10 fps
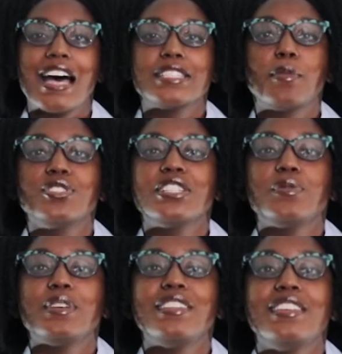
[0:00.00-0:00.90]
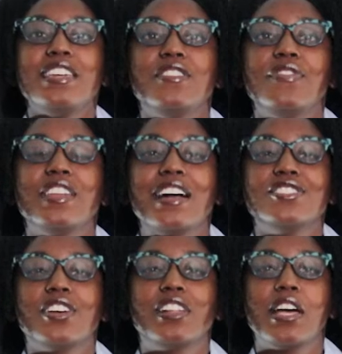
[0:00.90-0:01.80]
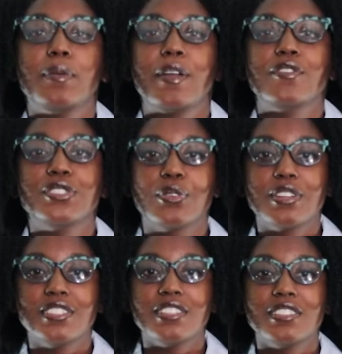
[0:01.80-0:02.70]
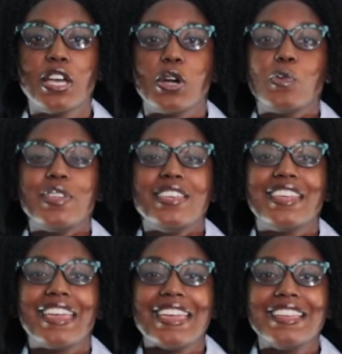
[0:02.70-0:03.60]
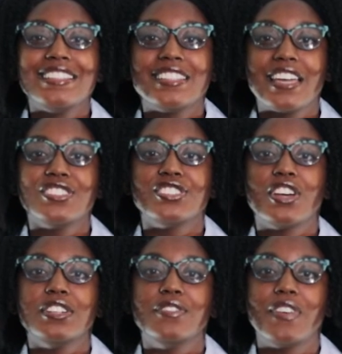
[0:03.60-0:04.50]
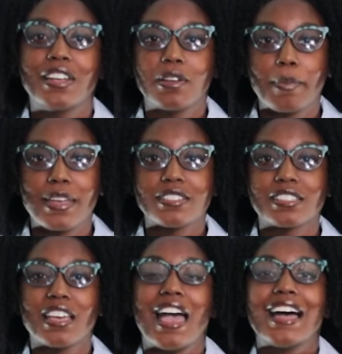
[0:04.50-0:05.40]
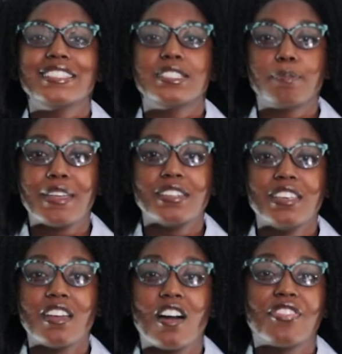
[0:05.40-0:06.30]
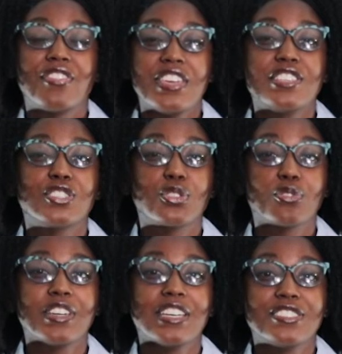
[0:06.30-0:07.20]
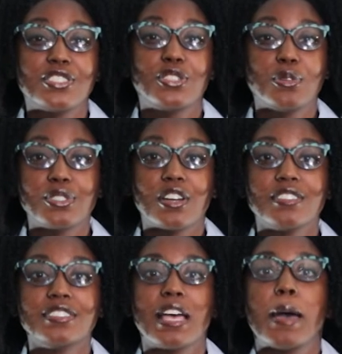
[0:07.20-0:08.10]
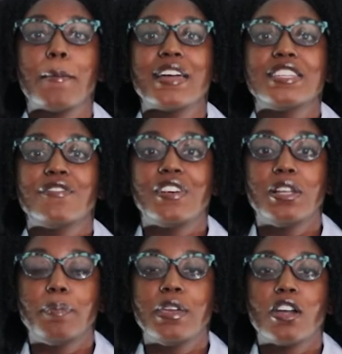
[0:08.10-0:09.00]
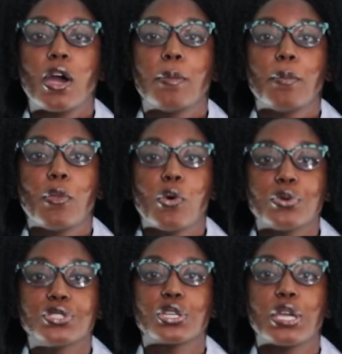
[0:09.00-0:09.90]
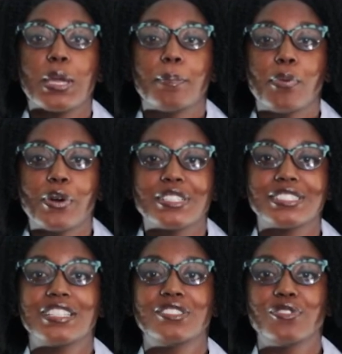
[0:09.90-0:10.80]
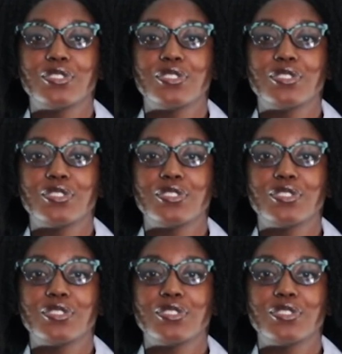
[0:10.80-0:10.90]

As much as we need financial help and resources, we need intentional development and spending on these three institutions by developing our most important